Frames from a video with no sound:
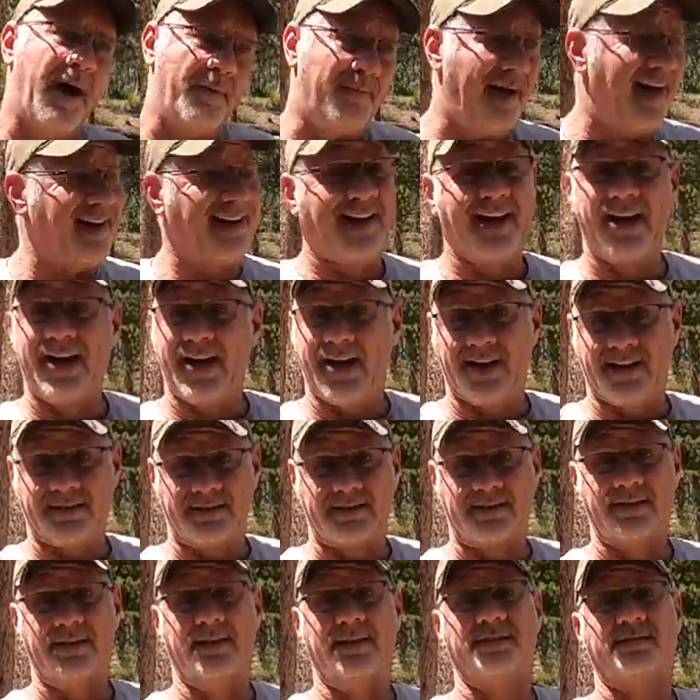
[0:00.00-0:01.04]
my
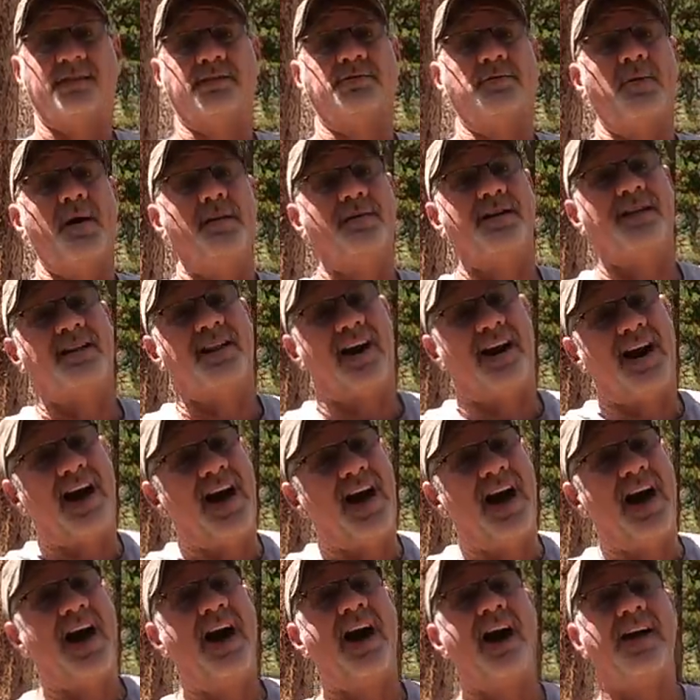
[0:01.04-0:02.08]
guess is it's probably a lot of
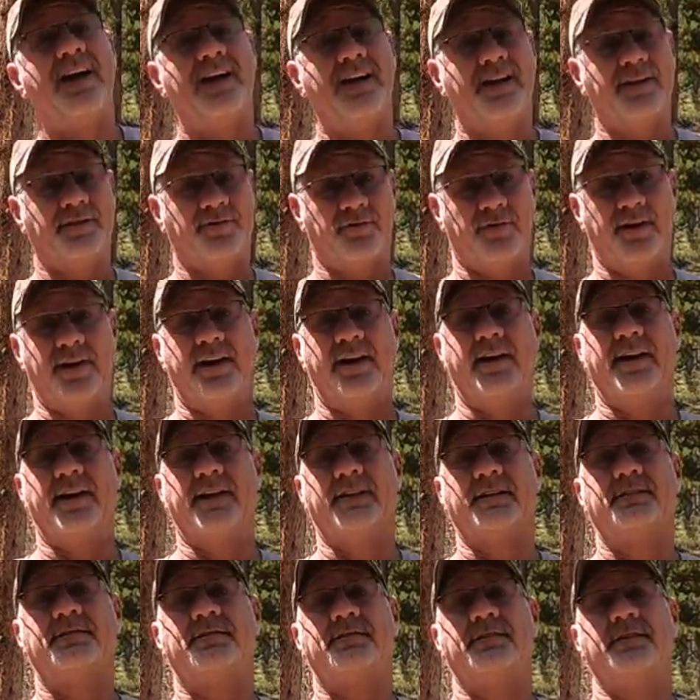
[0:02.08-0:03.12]
high-end
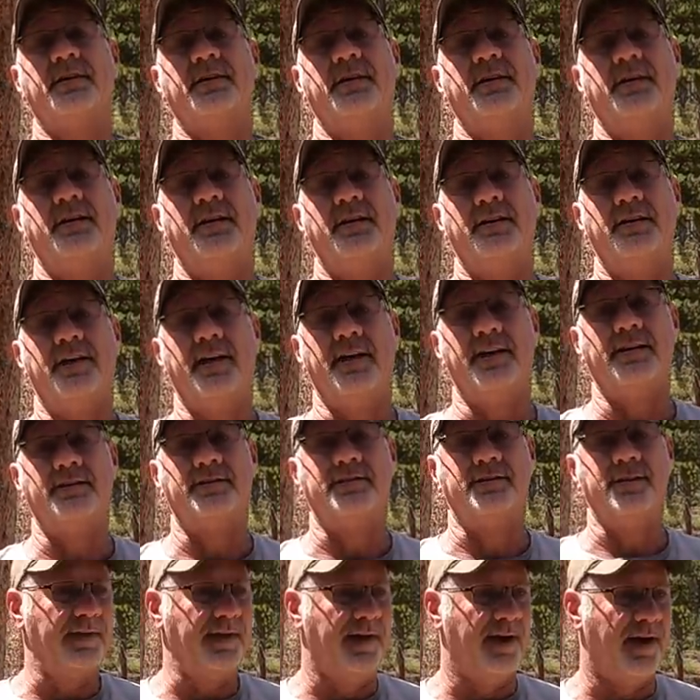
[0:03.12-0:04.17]
rigs that,
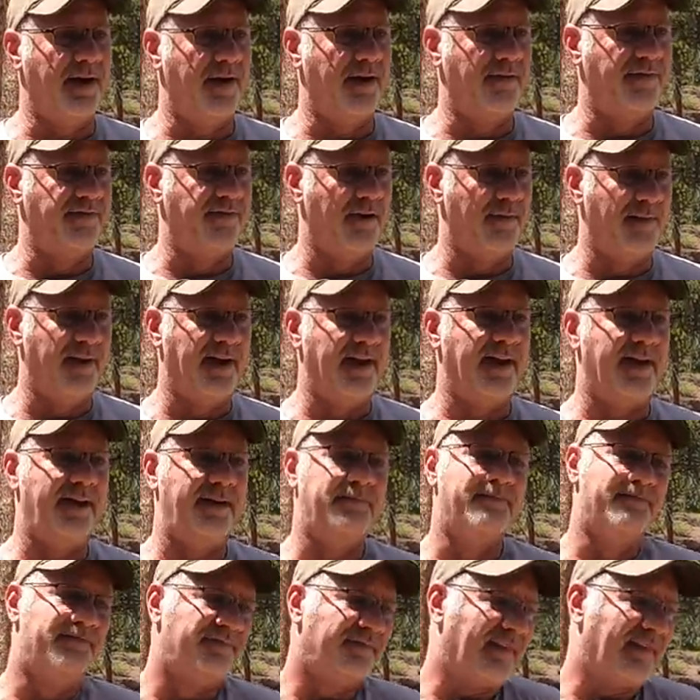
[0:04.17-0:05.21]
you know, for me,